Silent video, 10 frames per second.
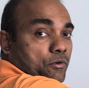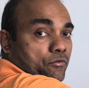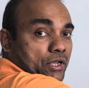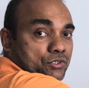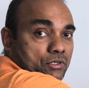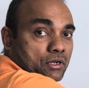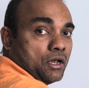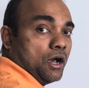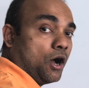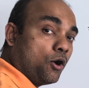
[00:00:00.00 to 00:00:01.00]
fraction.
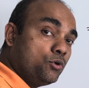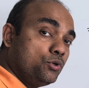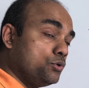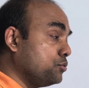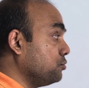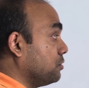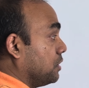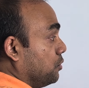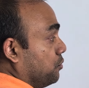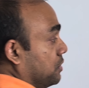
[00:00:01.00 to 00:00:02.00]
How do you
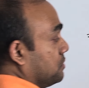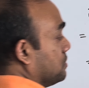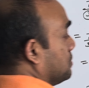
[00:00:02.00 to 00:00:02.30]
convert this